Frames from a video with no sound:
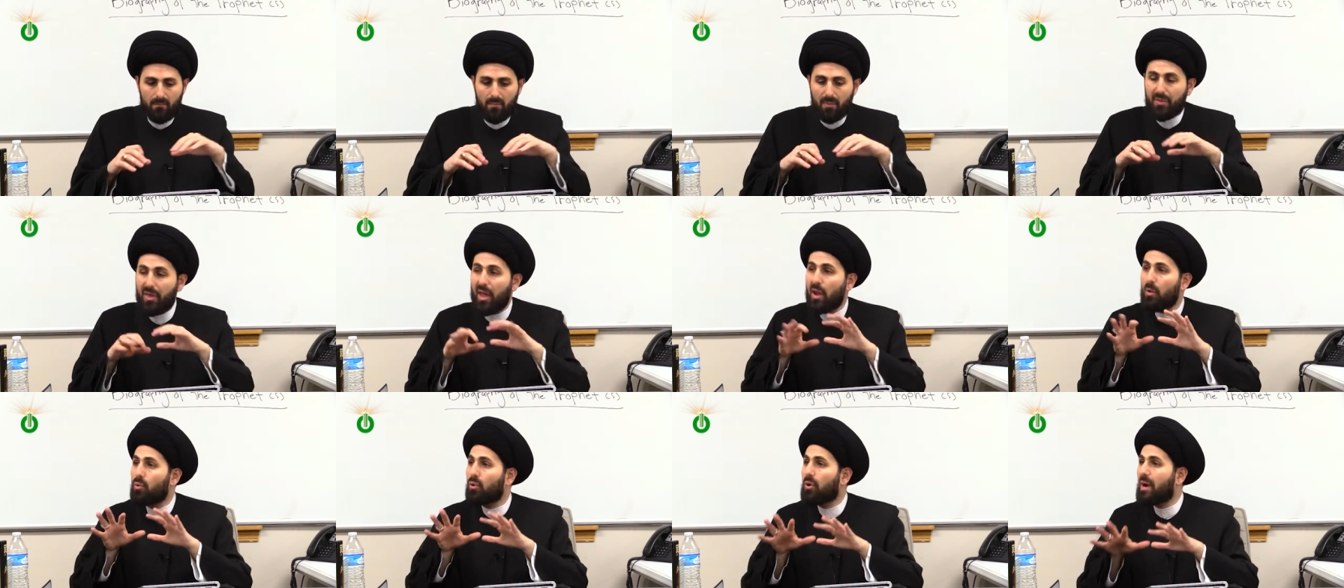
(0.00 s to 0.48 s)

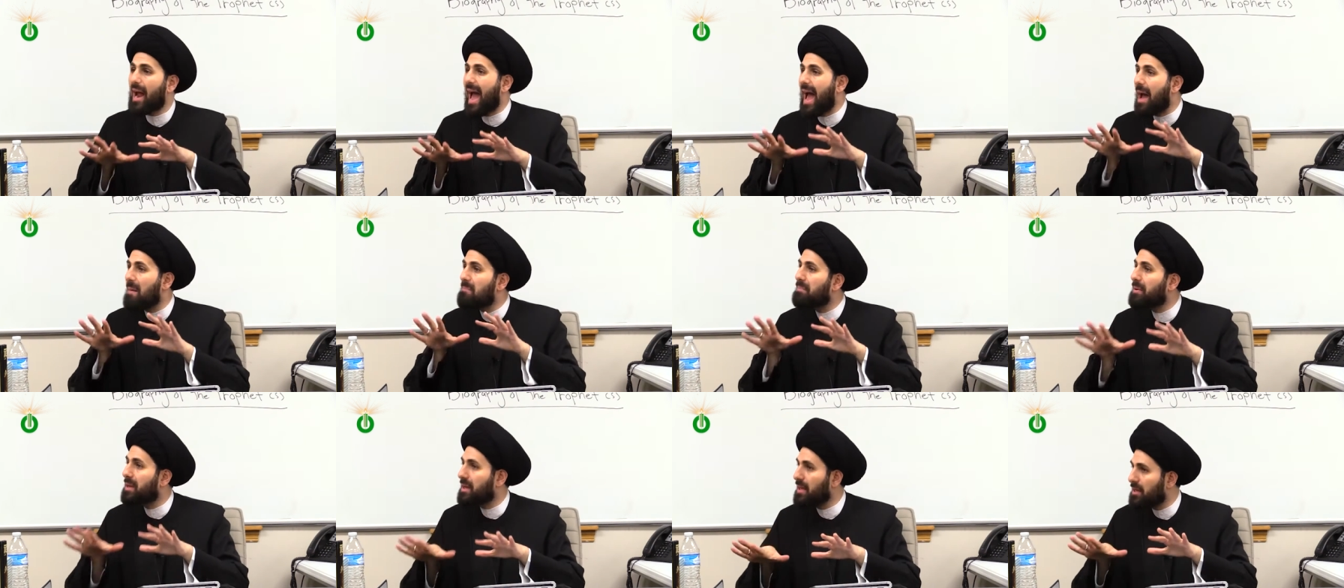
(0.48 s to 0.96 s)
They were
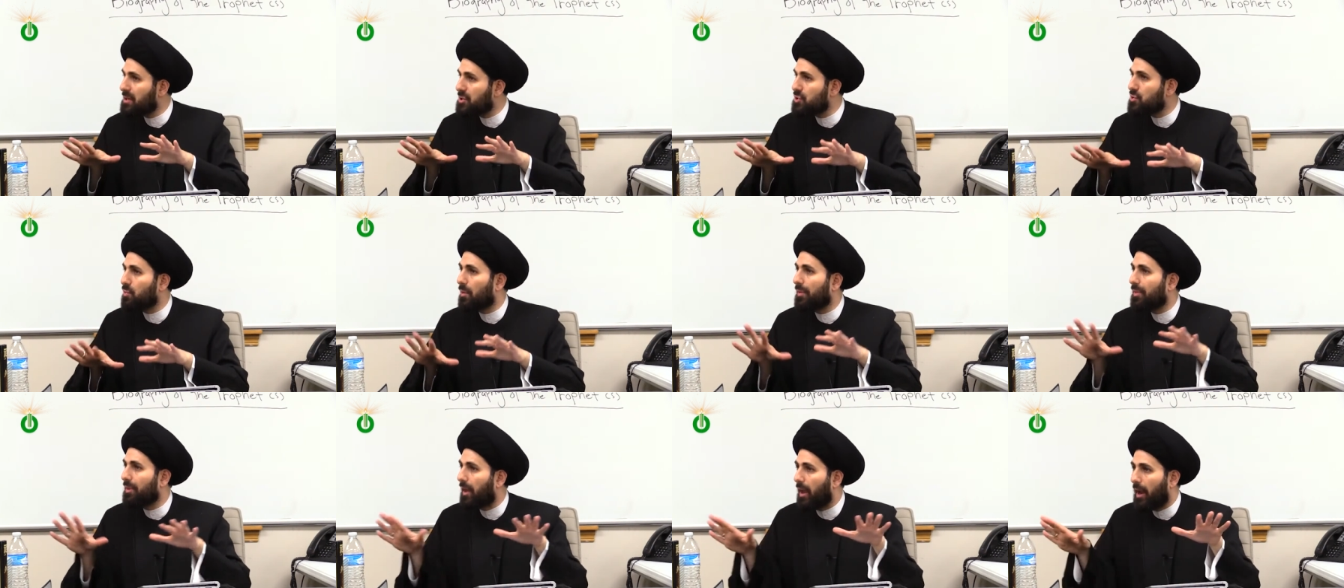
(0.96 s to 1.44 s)
at
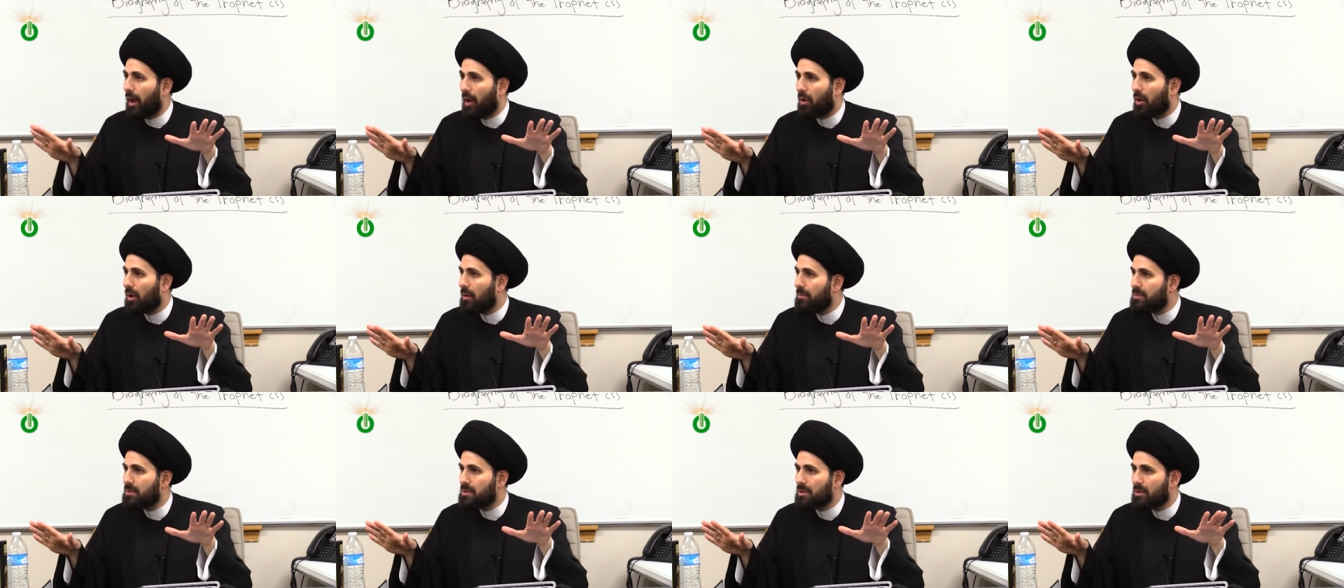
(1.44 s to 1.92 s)
peace with the
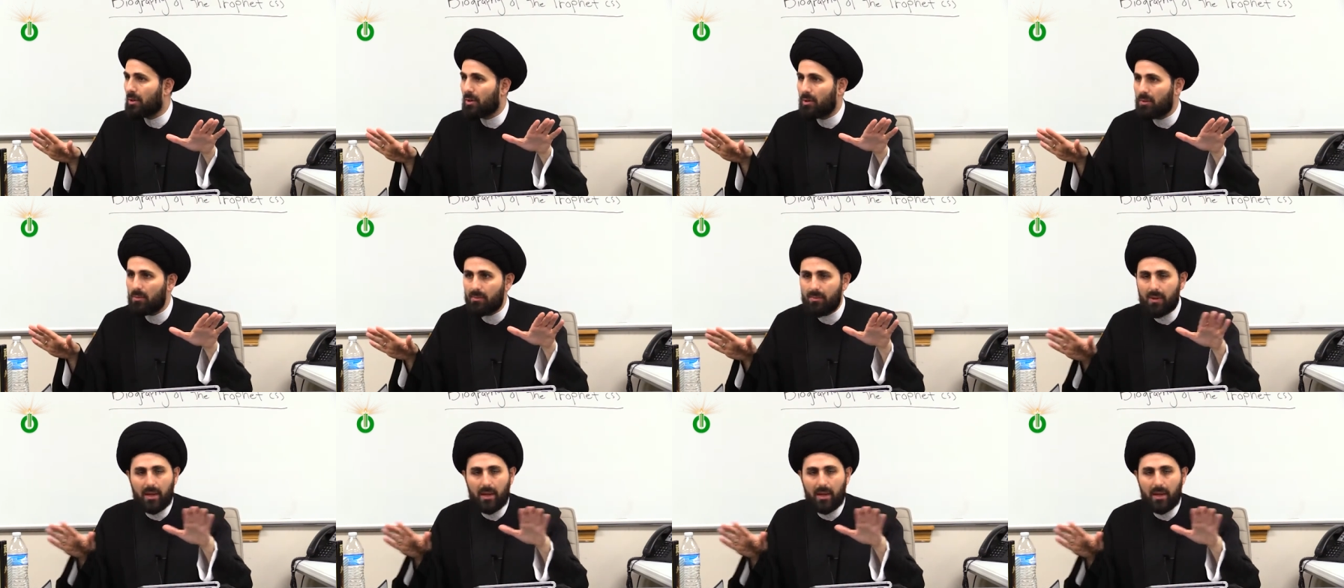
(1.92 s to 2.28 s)
Arabs, you know,